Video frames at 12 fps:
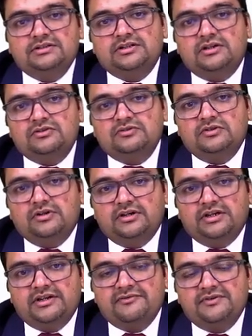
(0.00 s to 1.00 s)
Now,
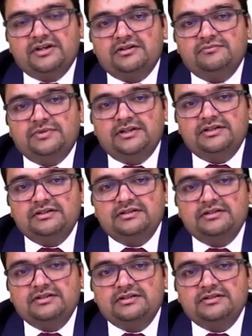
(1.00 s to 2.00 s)
if a
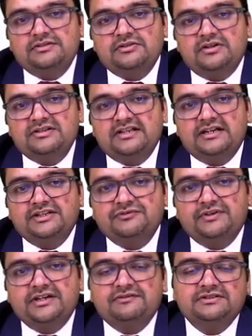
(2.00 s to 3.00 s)
complainant is not
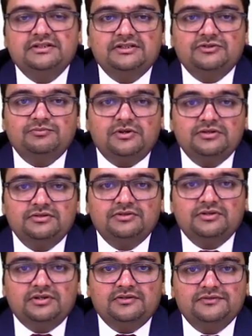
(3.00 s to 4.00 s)
satisfied with the
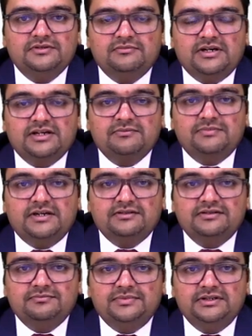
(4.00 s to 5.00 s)
response of the market
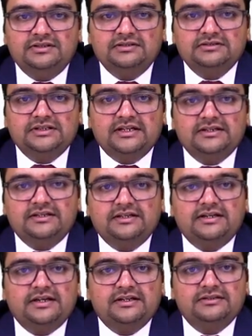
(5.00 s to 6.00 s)
participant, then
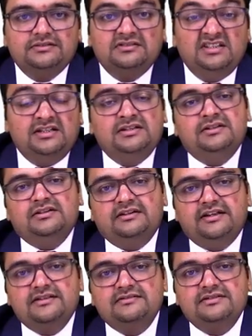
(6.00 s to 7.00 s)
he can
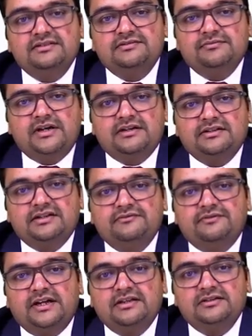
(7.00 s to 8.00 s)
raise this matter
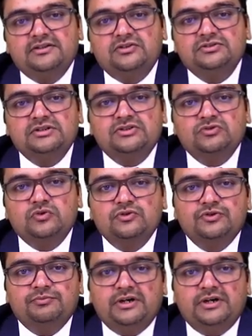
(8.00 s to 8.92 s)
and file it on the scores